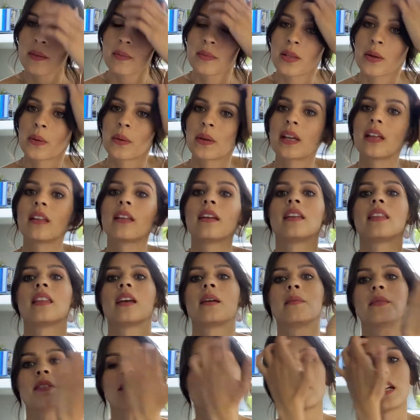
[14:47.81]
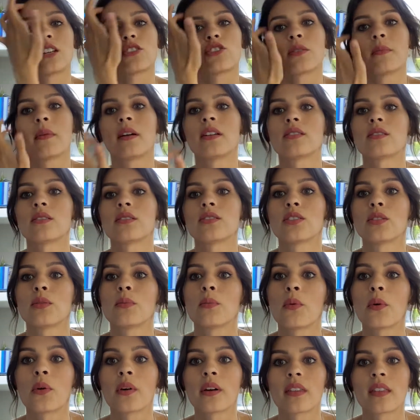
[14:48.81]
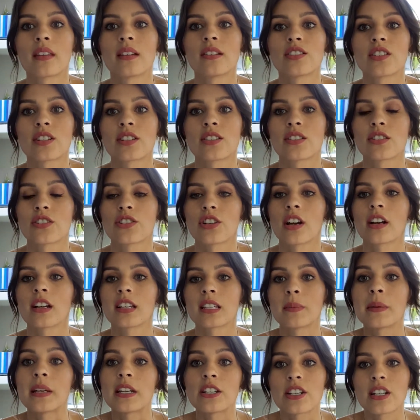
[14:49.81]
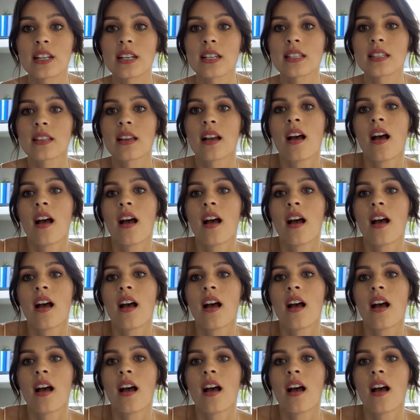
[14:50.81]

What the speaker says: so killing them is detrimental to more than just the shark species.